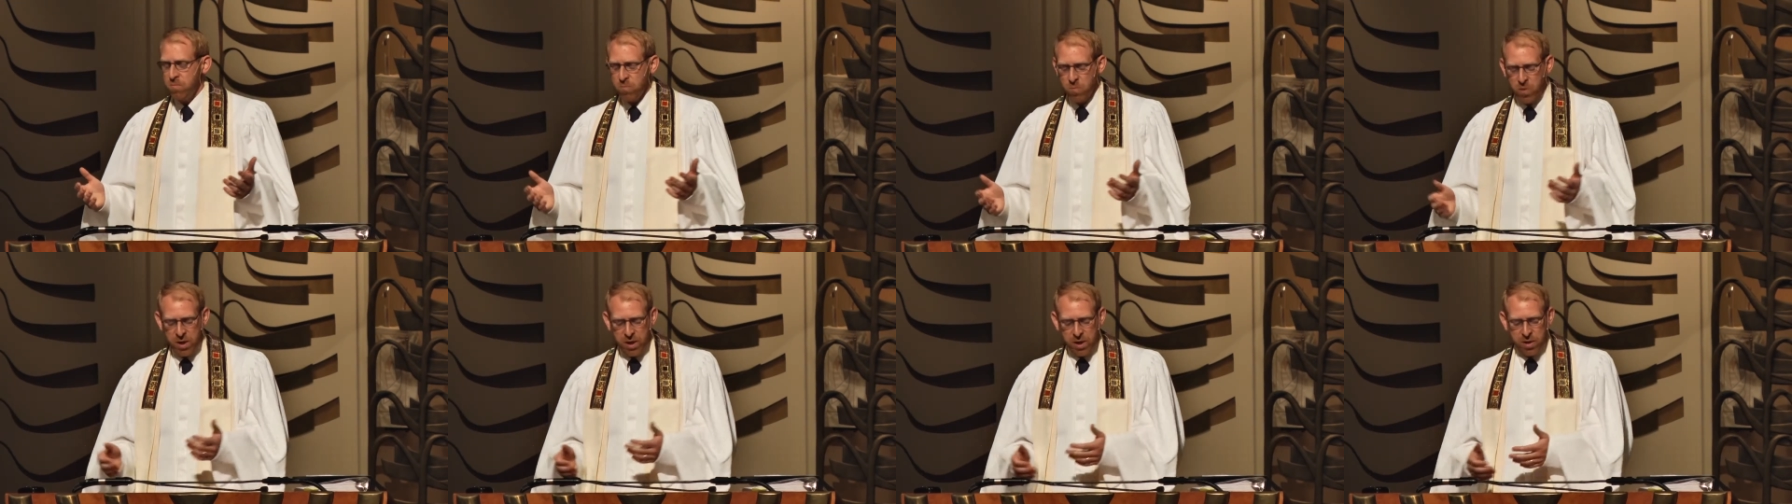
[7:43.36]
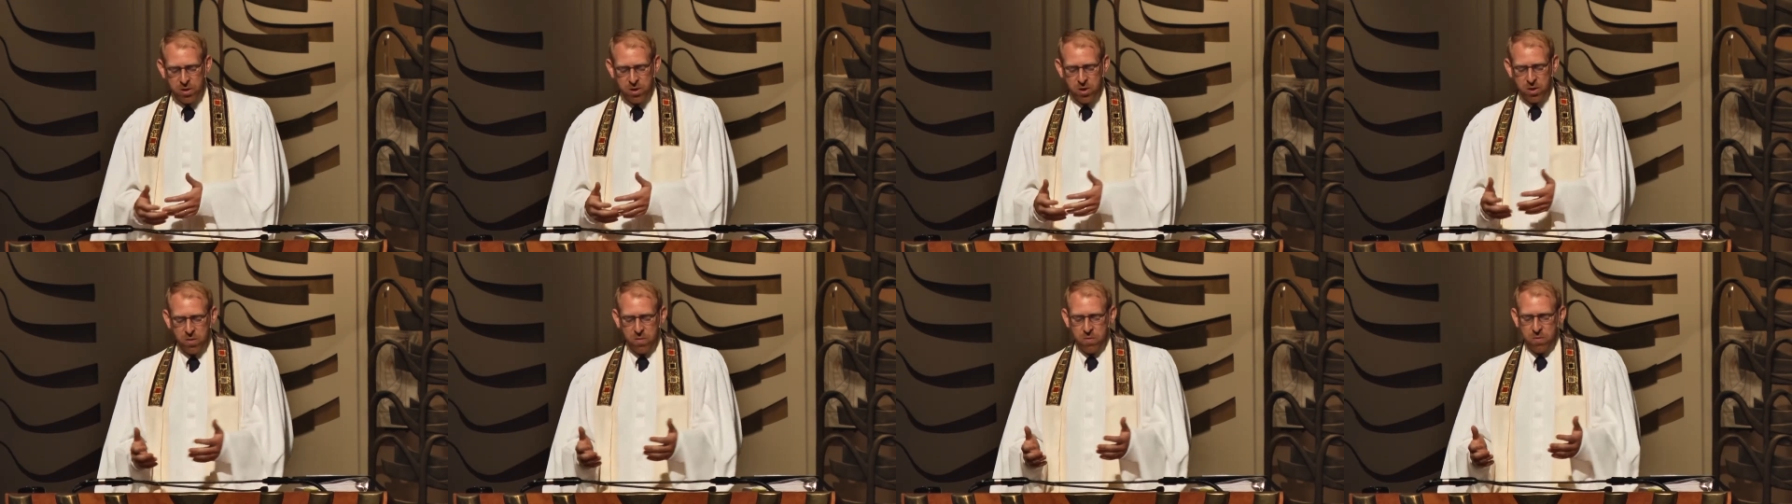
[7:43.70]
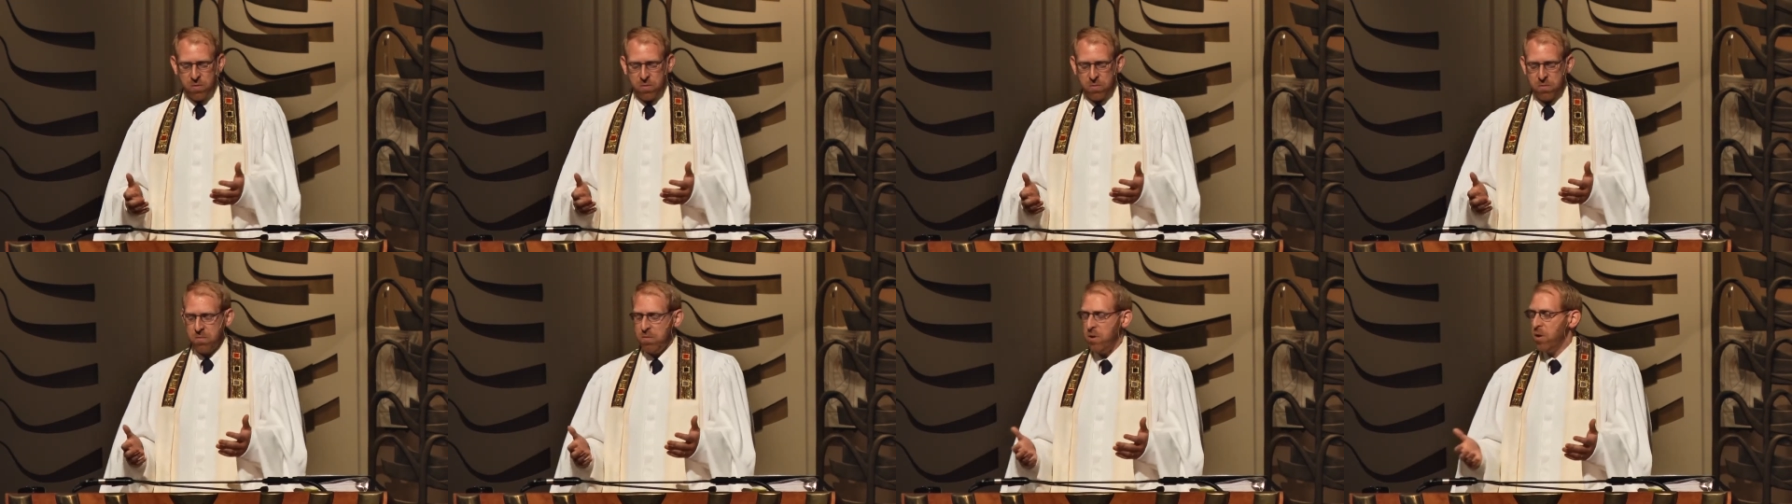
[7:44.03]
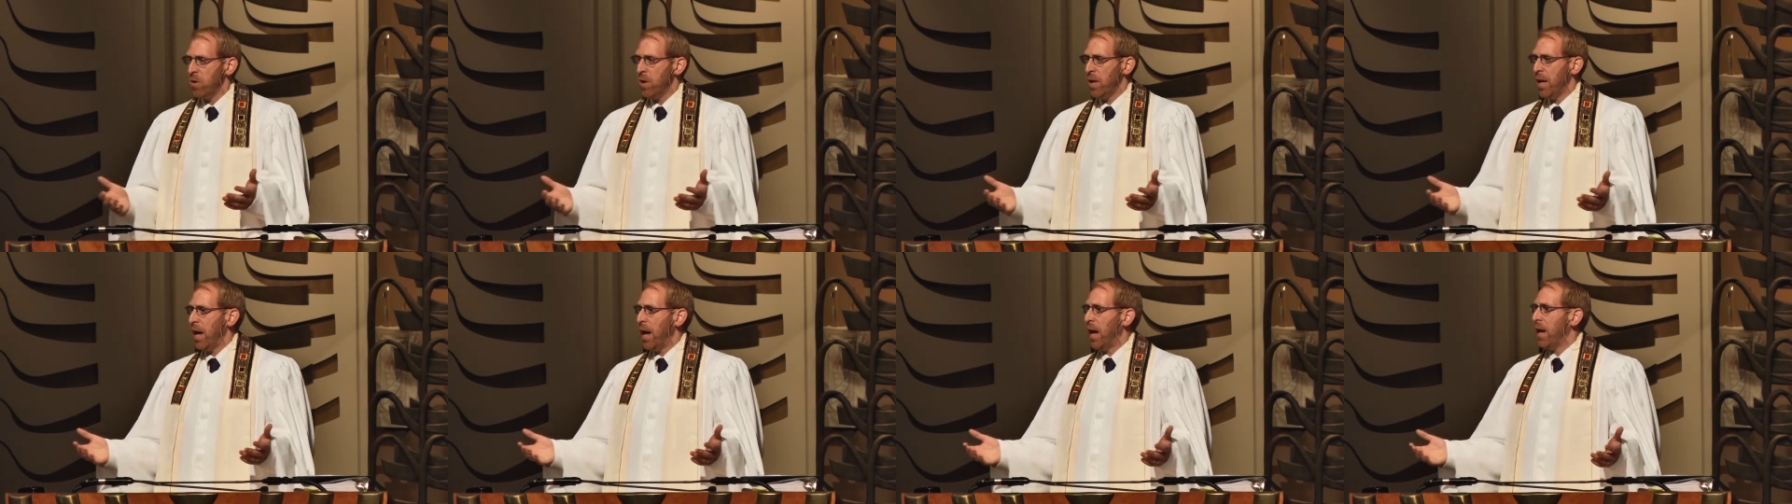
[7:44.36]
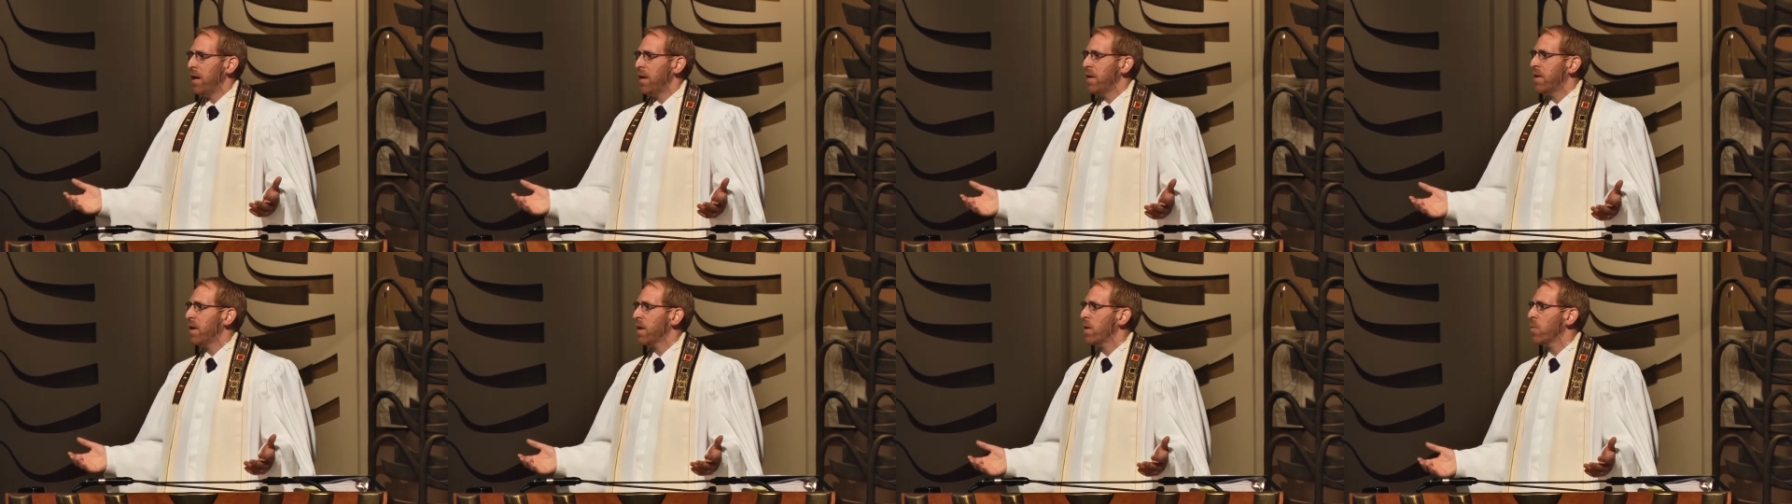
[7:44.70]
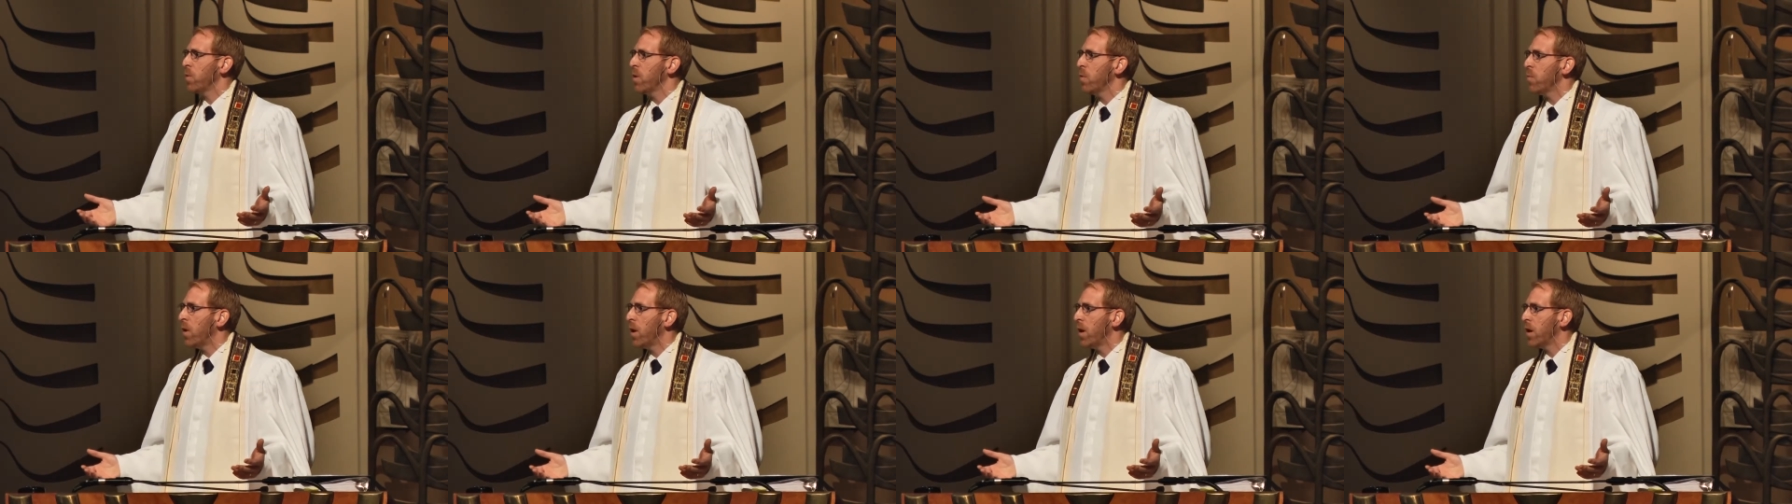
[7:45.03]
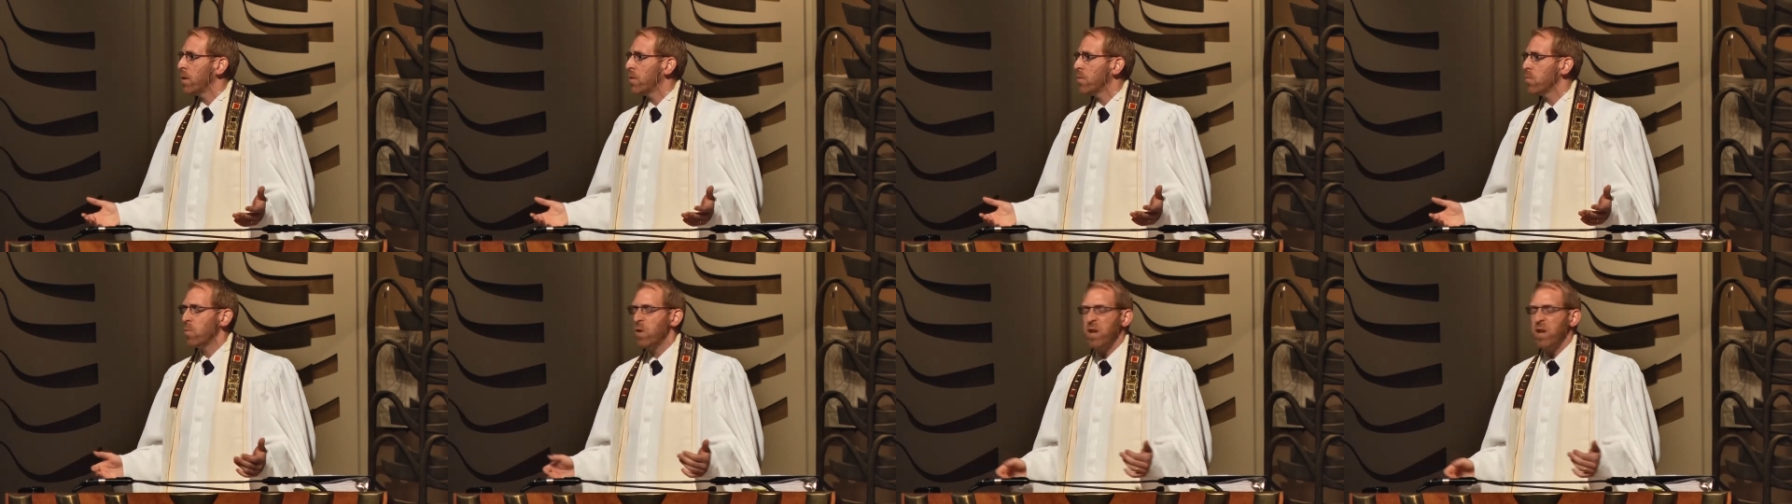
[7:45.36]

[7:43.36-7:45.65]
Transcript: We can do nearly anything we want.